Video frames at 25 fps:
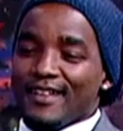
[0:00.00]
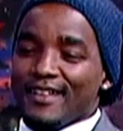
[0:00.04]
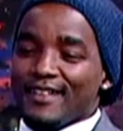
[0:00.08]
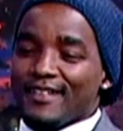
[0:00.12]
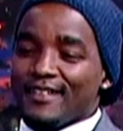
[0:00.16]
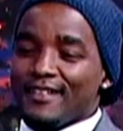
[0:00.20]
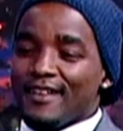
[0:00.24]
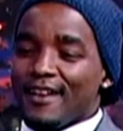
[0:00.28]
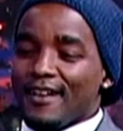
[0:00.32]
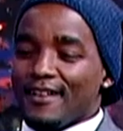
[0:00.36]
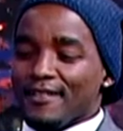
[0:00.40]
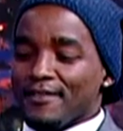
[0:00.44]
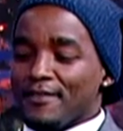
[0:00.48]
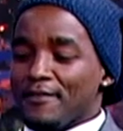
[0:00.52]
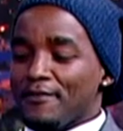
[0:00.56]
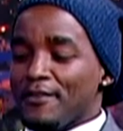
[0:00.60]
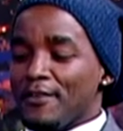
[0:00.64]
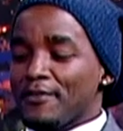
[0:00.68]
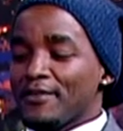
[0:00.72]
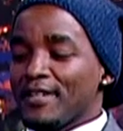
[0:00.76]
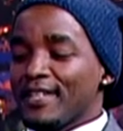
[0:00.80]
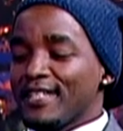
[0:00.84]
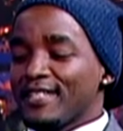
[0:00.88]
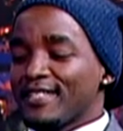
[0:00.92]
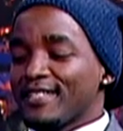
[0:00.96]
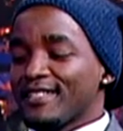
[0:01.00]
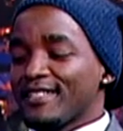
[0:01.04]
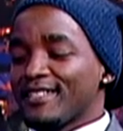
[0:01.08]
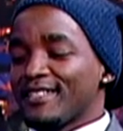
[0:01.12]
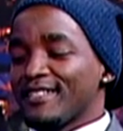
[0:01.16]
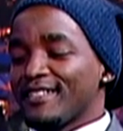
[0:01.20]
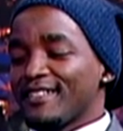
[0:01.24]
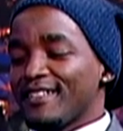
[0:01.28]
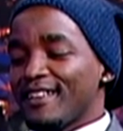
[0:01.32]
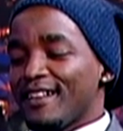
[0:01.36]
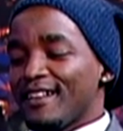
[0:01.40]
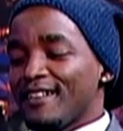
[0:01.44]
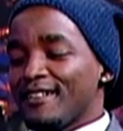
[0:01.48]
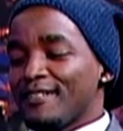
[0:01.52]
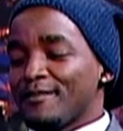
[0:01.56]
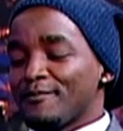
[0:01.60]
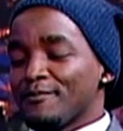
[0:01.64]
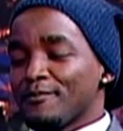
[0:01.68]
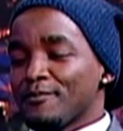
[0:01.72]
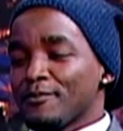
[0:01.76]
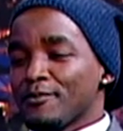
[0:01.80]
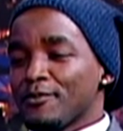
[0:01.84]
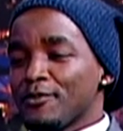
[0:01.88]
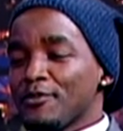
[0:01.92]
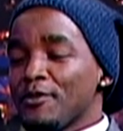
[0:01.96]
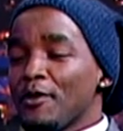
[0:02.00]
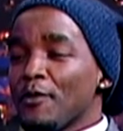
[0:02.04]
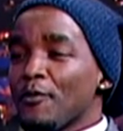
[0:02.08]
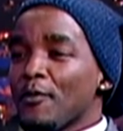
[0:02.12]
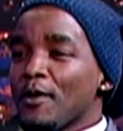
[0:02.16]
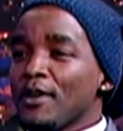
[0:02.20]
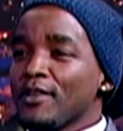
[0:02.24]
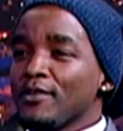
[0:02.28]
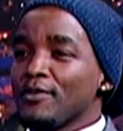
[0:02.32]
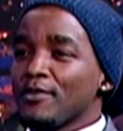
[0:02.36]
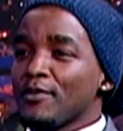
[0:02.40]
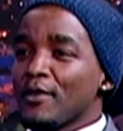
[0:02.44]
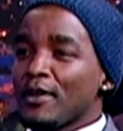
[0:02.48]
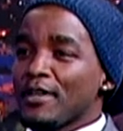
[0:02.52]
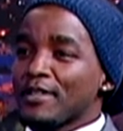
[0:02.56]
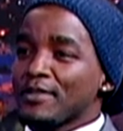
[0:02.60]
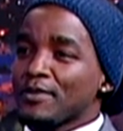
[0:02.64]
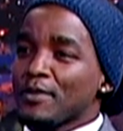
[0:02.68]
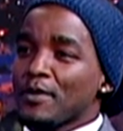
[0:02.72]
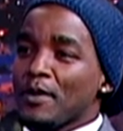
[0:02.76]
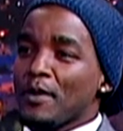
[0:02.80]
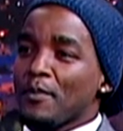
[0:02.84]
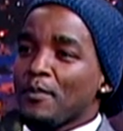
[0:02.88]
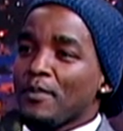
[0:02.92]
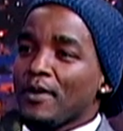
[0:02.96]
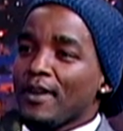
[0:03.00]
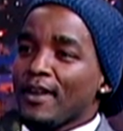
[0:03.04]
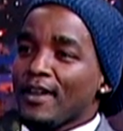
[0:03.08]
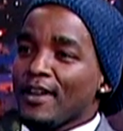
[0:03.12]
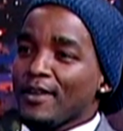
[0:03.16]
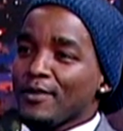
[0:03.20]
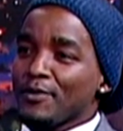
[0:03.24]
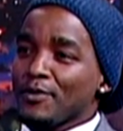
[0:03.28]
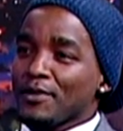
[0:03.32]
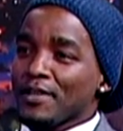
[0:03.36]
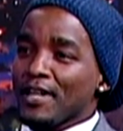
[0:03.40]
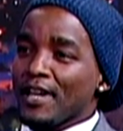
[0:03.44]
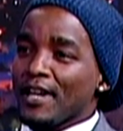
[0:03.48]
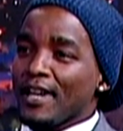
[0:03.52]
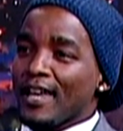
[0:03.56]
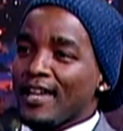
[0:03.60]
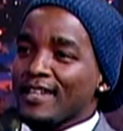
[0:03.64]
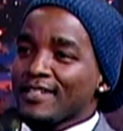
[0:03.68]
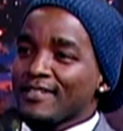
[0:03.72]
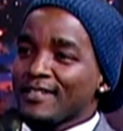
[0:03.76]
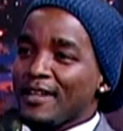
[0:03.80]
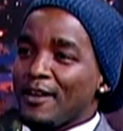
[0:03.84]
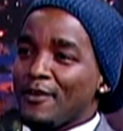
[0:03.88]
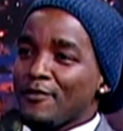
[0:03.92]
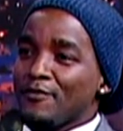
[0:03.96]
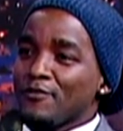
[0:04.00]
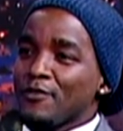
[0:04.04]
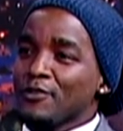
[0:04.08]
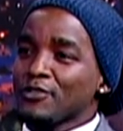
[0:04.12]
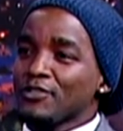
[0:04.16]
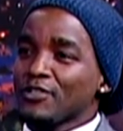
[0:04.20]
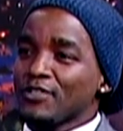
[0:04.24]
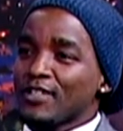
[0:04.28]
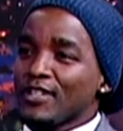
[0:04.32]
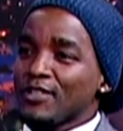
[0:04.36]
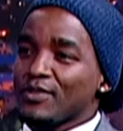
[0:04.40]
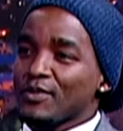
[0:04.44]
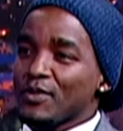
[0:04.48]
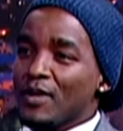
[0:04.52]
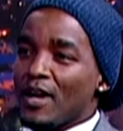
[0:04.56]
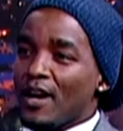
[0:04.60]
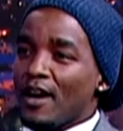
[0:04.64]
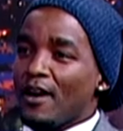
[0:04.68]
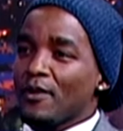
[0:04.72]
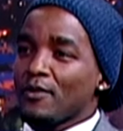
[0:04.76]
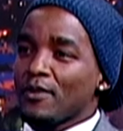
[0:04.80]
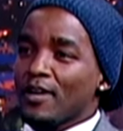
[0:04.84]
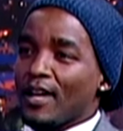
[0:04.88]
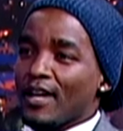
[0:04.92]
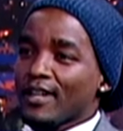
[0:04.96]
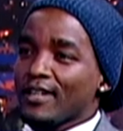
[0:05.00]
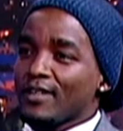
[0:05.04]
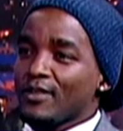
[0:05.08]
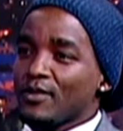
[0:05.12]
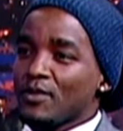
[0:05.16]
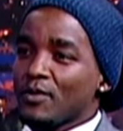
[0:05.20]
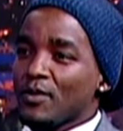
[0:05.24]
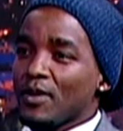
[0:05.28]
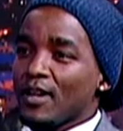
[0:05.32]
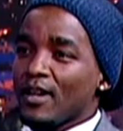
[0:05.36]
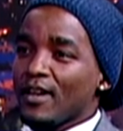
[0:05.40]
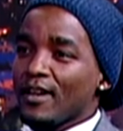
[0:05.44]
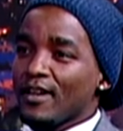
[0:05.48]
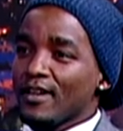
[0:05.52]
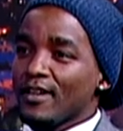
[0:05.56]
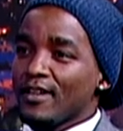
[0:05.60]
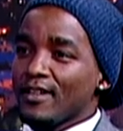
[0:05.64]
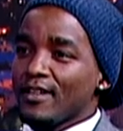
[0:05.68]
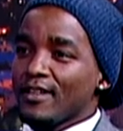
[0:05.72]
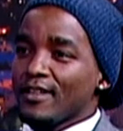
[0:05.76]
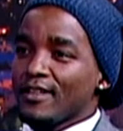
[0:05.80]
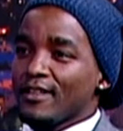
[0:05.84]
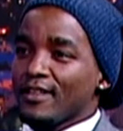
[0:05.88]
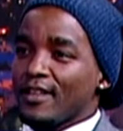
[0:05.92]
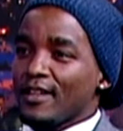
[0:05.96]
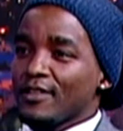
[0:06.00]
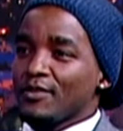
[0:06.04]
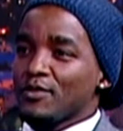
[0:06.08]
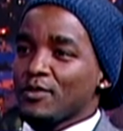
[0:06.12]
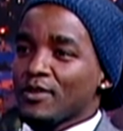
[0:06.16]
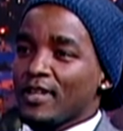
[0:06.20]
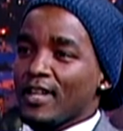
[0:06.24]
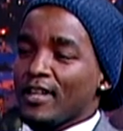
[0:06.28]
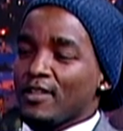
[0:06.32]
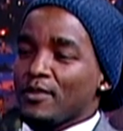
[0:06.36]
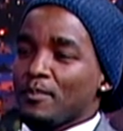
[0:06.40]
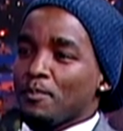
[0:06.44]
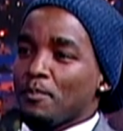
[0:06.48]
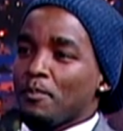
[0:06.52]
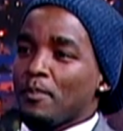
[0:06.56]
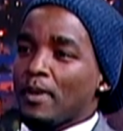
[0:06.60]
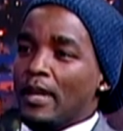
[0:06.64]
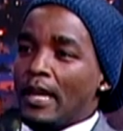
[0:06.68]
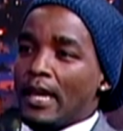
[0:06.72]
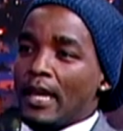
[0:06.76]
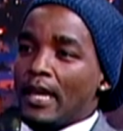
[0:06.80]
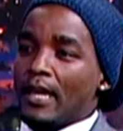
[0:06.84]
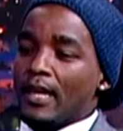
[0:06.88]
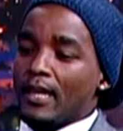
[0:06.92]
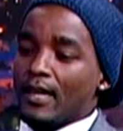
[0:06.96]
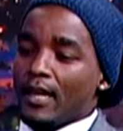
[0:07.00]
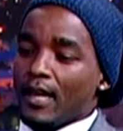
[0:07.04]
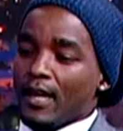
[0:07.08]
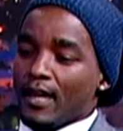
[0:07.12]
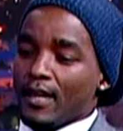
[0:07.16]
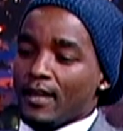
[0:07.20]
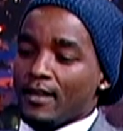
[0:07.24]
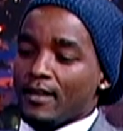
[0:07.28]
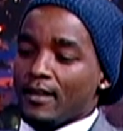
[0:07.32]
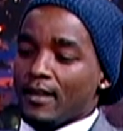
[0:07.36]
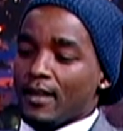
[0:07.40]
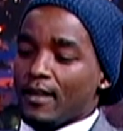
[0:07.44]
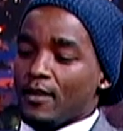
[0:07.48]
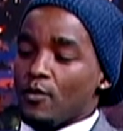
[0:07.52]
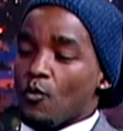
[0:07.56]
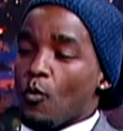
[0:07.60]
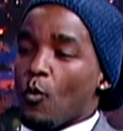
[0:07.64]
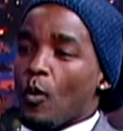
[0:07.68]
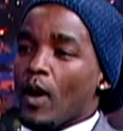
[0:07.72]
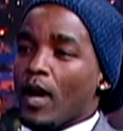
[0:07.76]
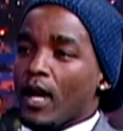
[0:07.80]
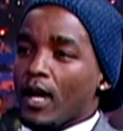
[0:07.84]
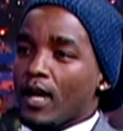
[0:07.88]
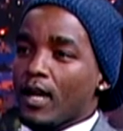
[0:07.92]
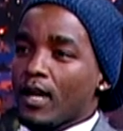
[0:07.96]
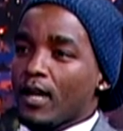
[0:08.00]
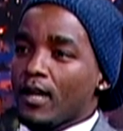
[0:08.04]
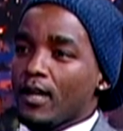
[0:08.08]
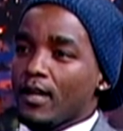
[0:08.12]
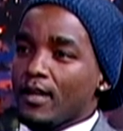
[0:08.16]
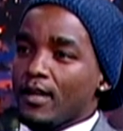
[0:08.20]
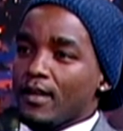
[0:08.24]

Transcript: yeah, the foundation, um, you know, when you are a soccer player, you realize how fortunate you are, how lucky you are that you can play and, and work